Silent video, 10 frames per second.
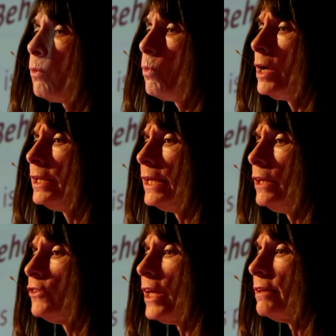One
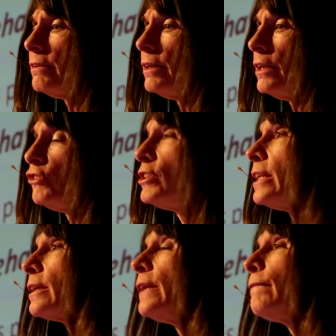is that
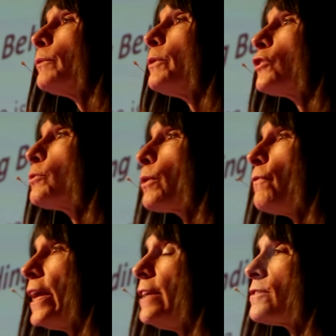genetic influence is
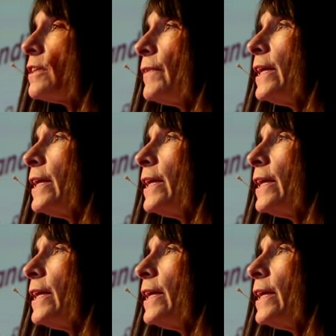pervasive.